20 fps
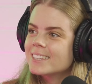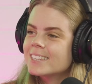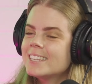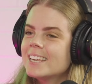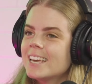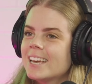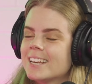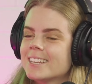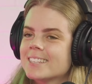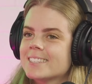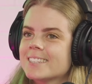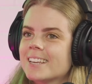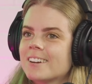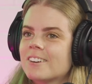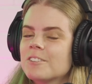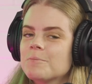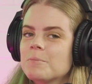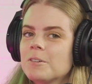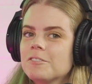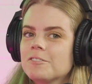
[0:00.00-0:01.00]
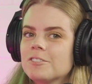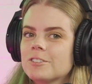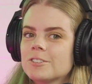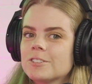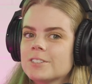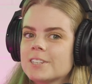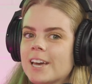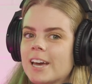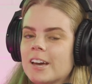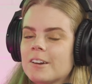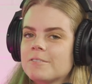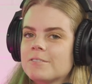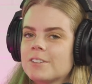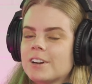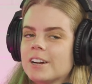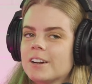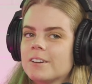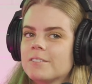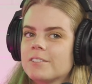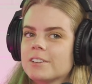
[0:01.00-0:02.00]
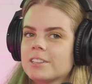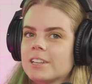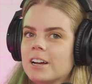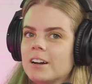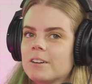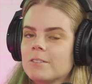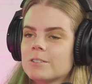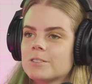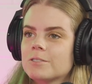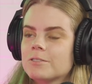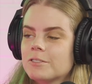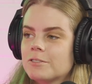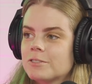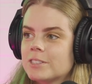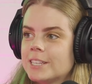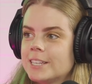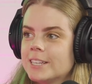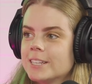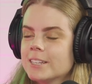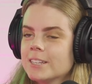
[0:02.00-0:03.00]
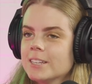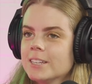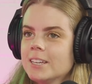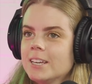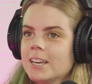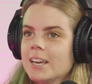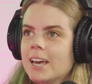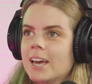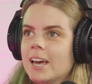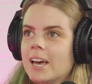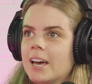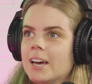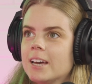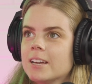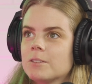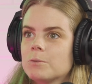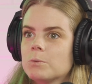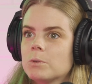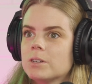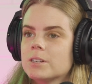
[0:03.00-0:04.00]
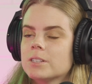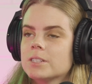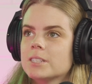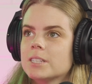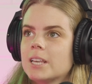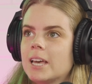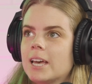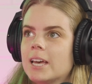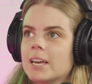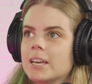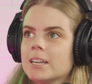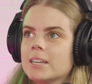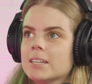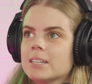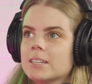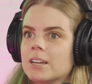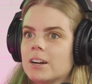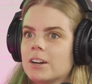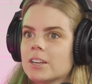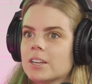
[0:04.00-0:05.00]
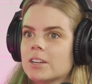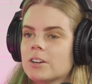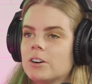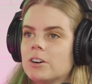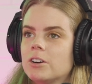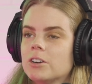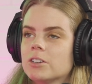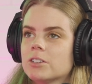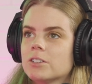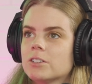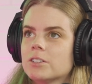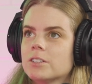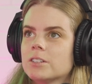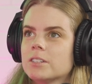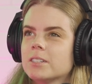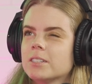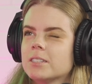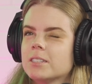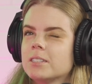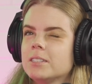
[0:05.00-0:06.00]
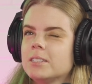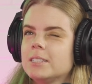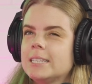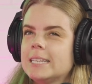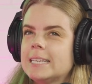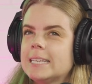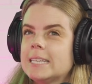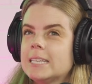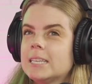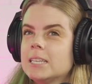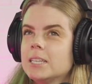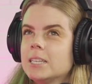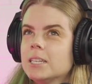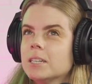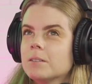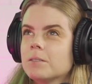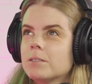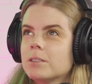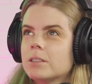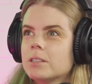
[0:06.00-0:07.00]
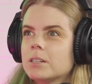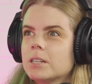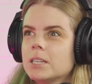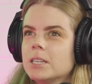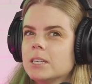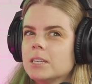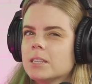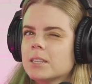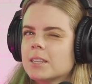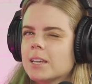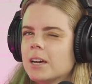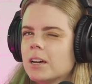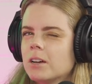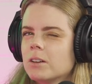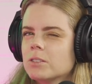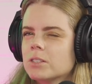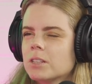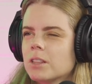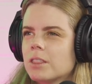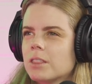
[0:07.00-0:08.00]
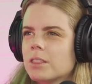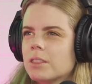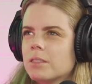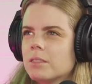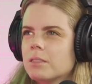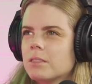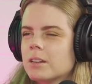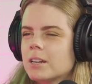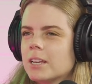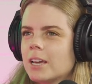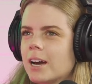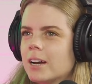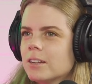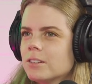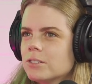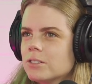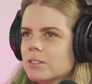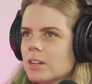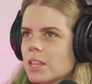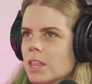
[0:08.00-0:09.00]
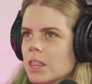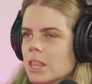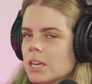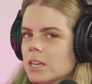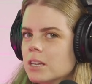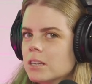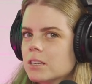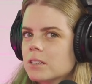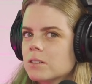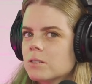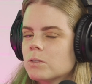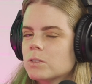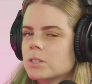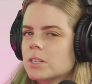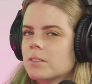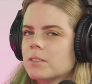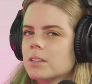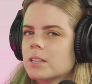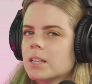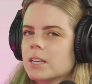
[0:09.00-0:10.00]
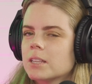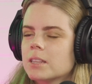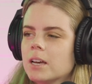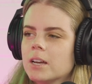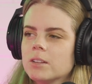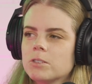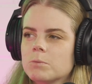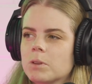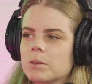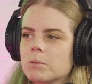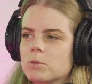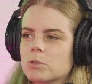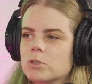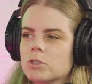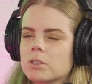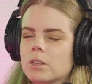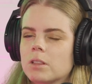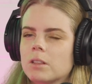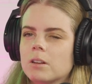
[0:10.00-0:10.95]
Yes, I got my first camera when I was 15. It was a Nikon D3300, I think, or something like that, or maybe it was just a